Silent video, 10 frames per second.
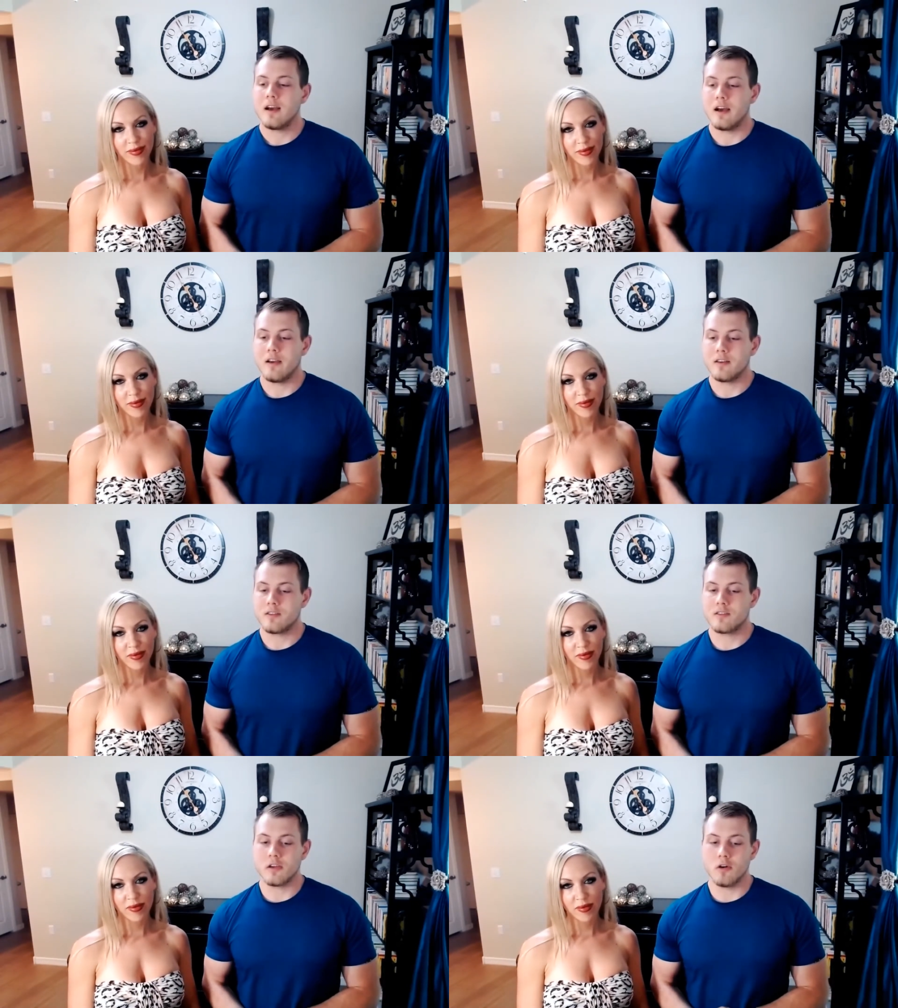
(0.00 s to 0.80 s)

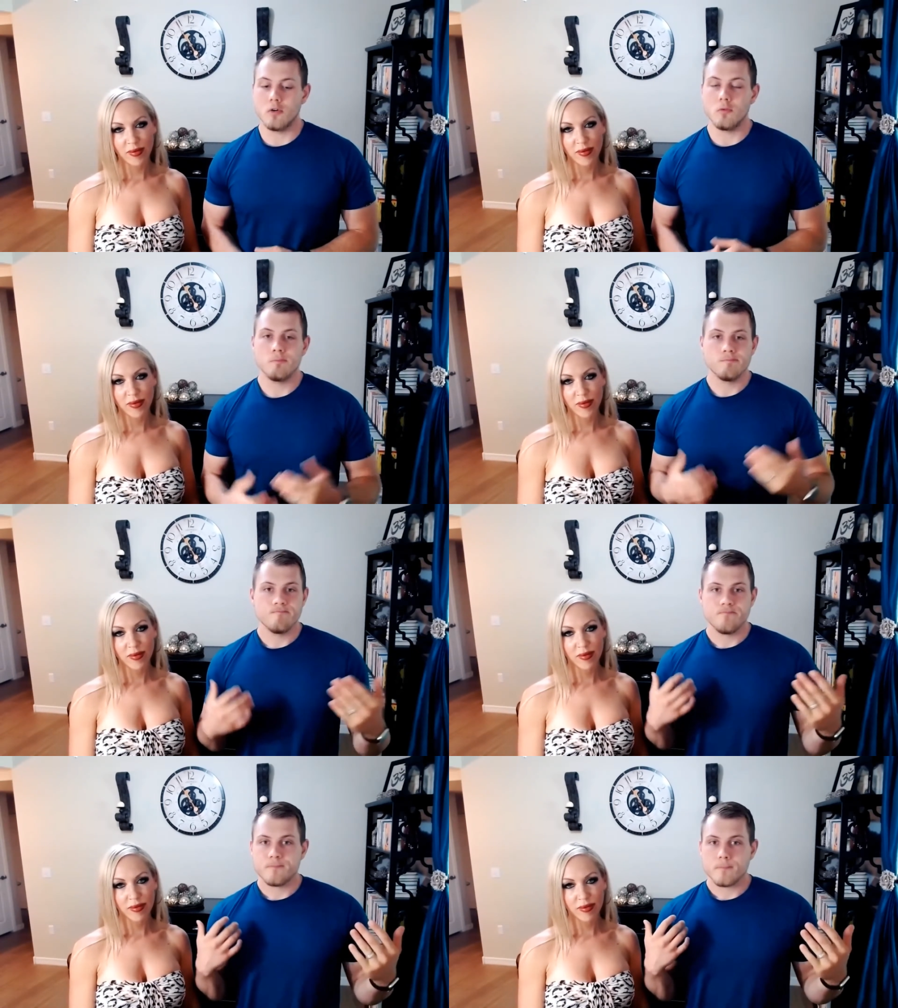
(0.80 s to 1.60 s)
Speaker 1: So
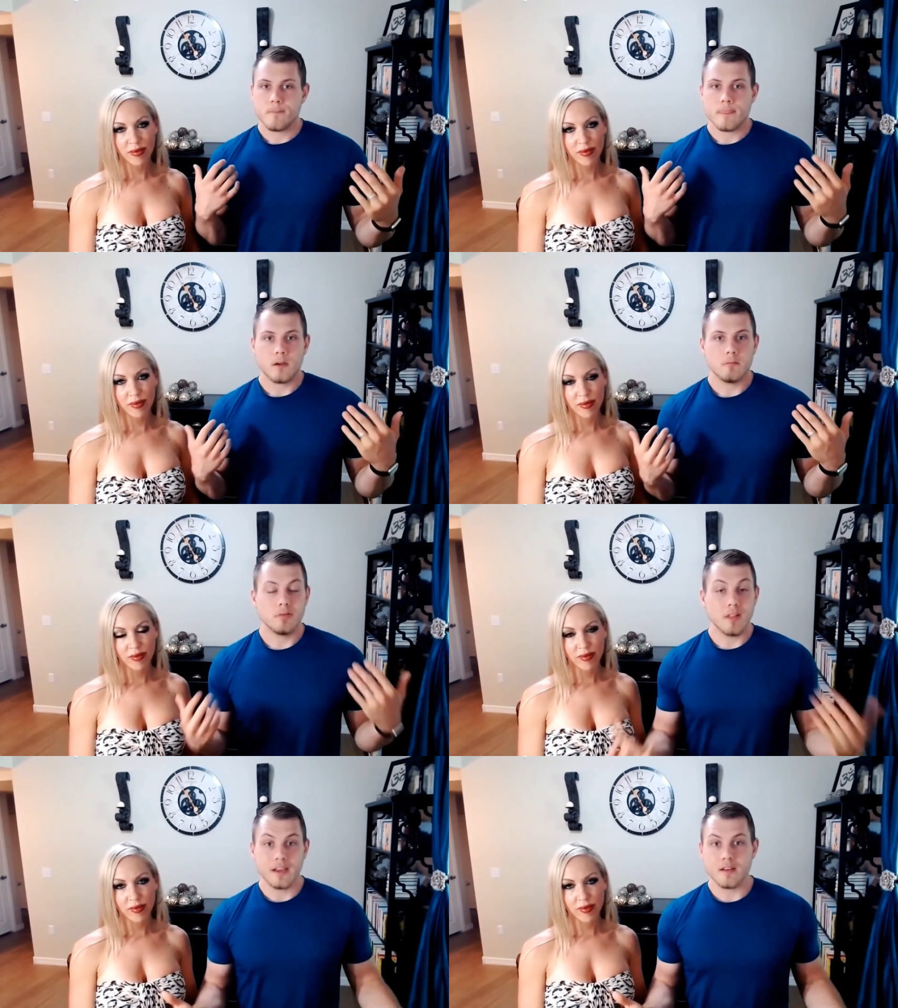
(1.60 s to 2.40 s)

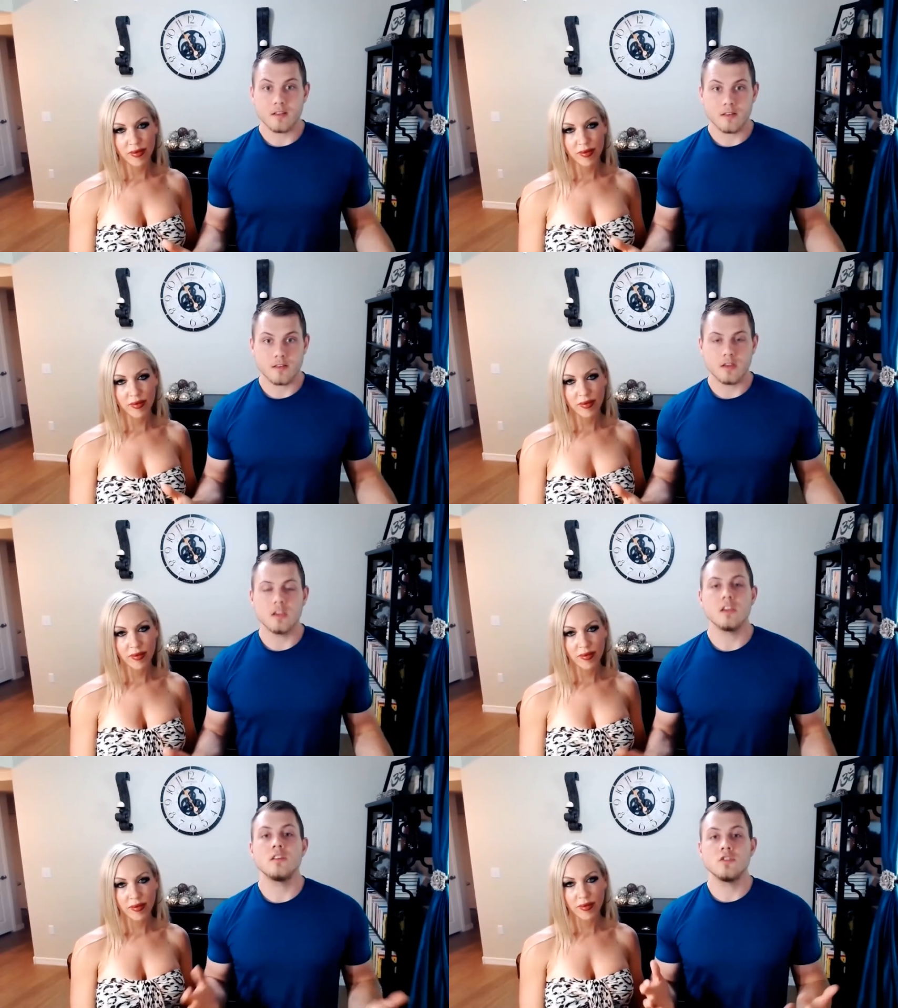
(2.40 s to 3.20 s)
plants
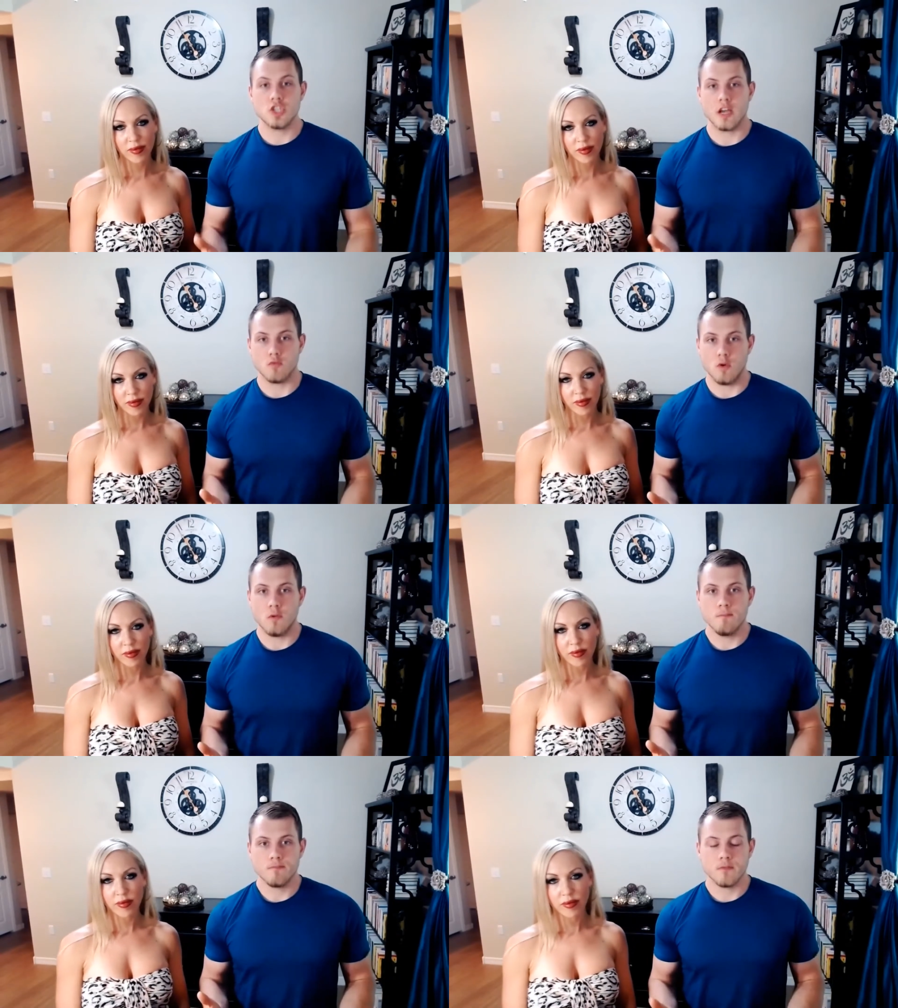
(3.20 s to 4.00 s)
in
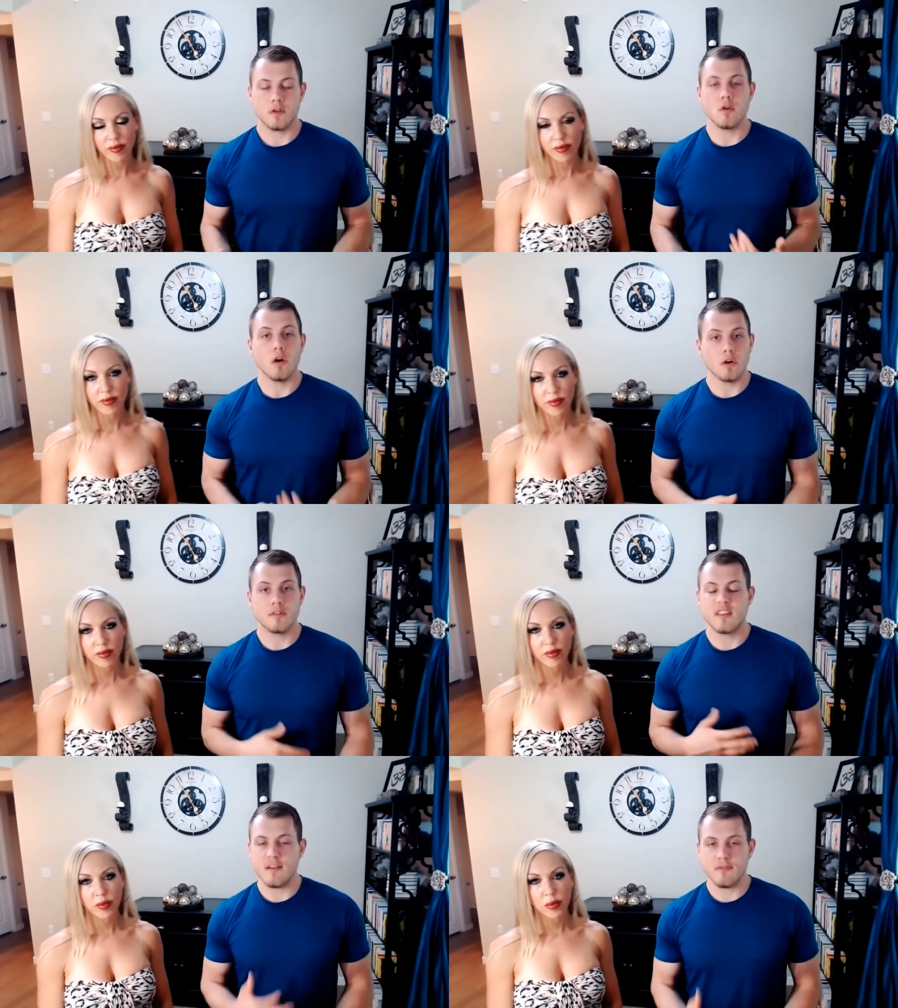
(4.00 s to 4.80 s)
general, there are
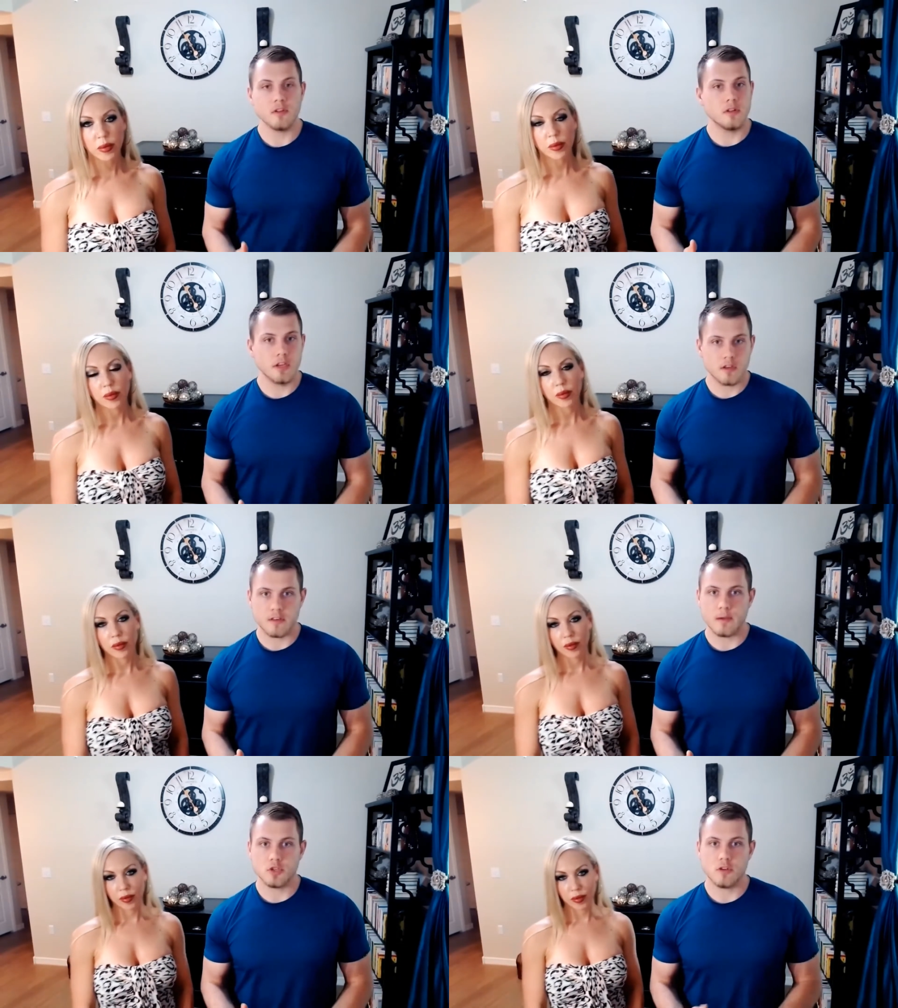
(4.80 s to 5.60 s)
definitely
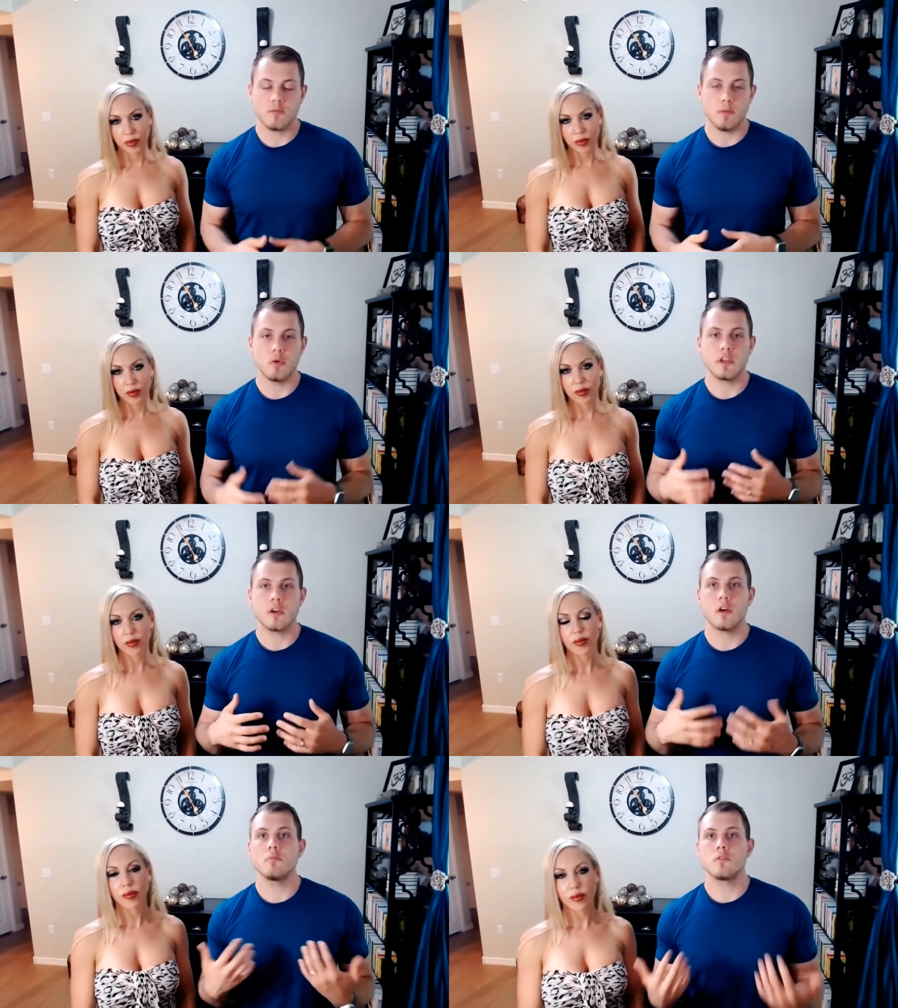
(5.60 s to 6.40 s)
exceptions, but when it
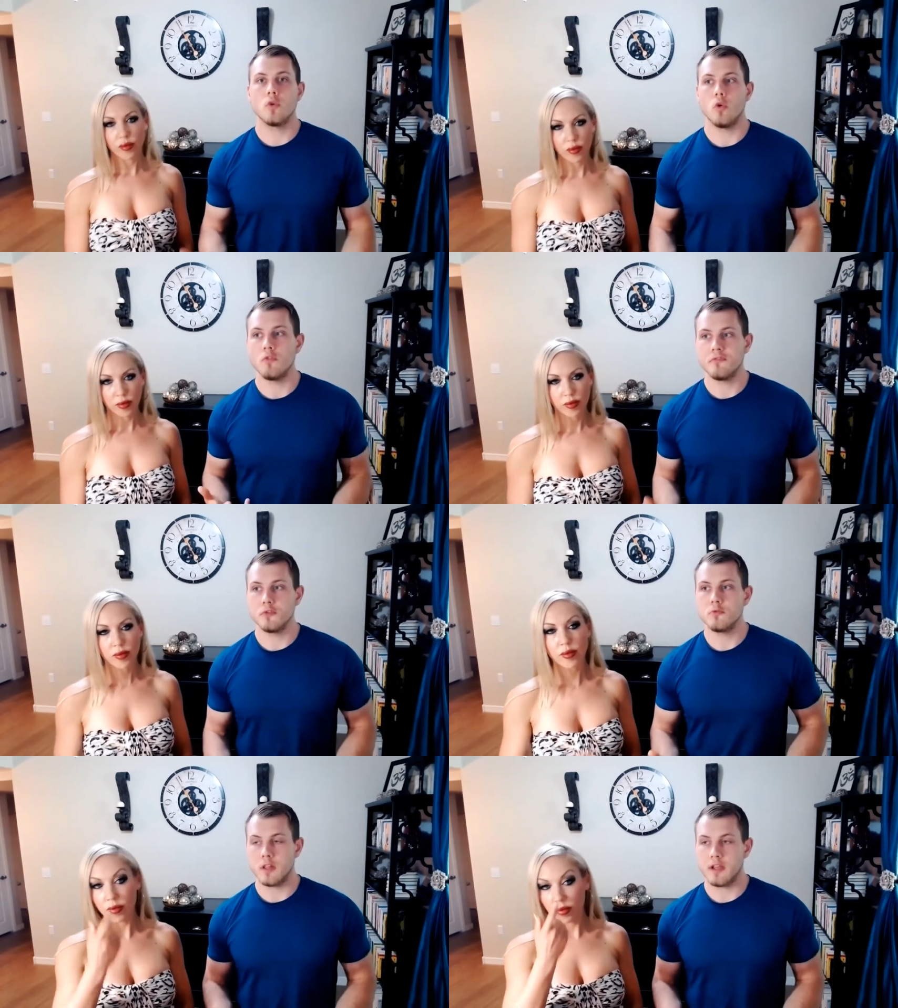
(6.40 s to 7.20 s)
comes to whole
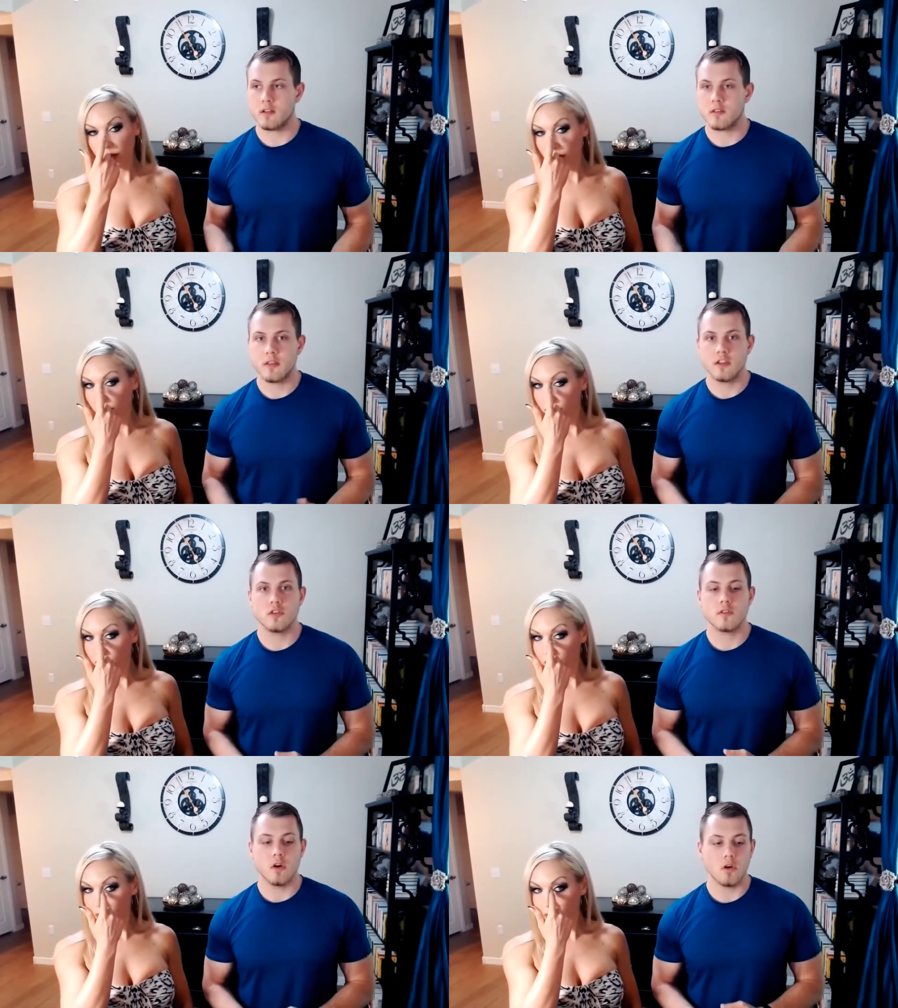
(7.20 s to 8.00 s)
food plants, they
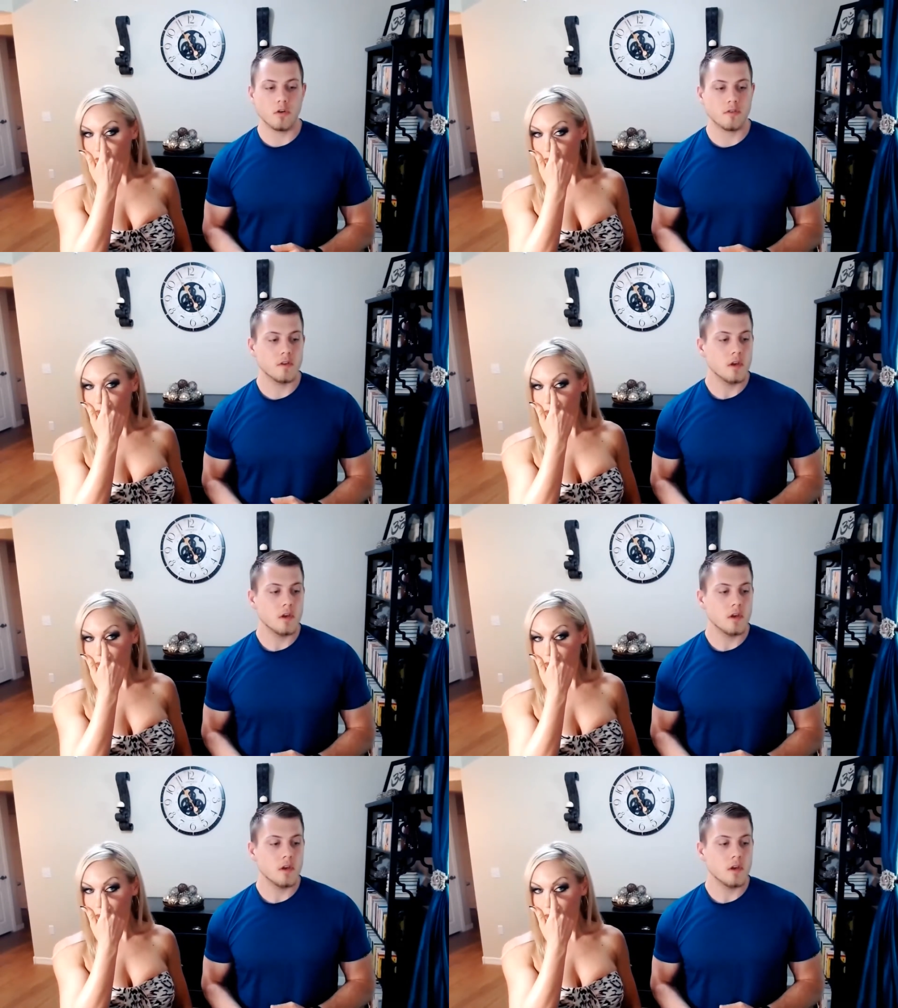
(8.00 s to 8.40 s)
just aren't